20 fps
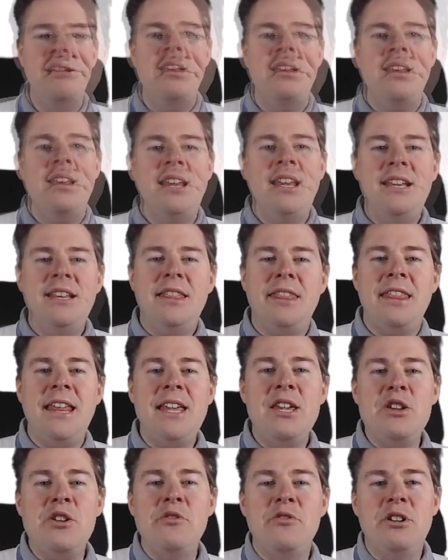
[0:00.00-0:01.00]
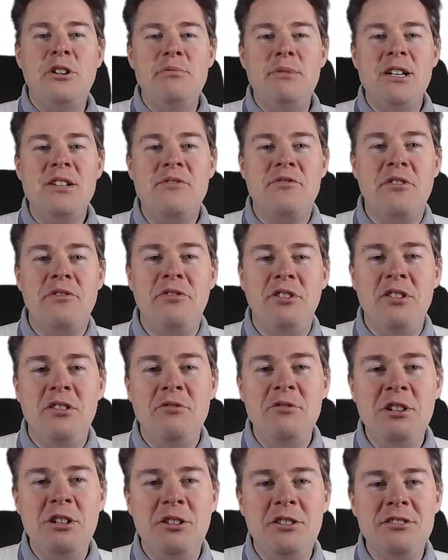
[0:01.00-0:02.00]
Okay, thank you very much for
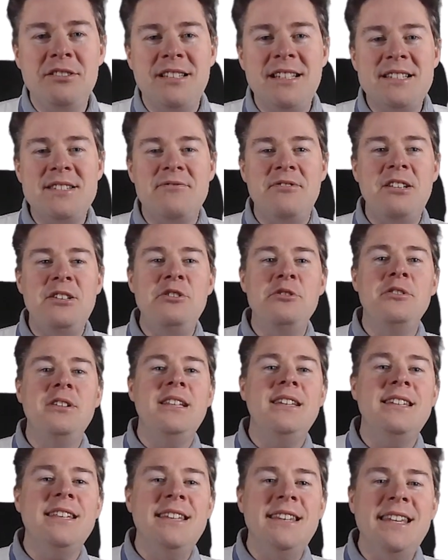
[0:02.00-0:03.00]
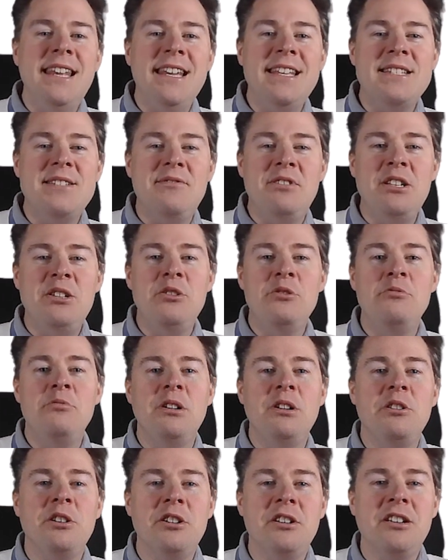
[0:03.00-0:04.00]
following along this video. In the next video,
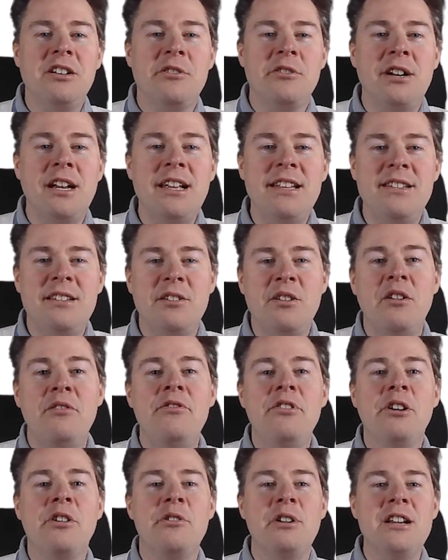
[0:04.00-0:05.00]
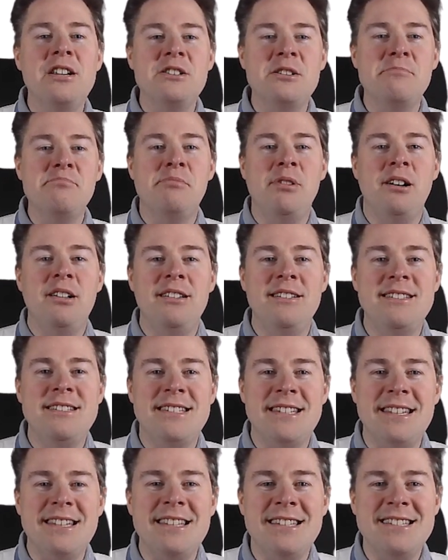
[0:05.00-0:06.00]
we're going to create a configuration
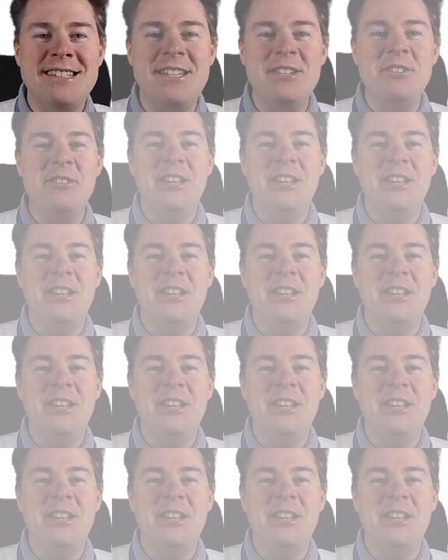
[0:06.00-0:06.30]
policy. See you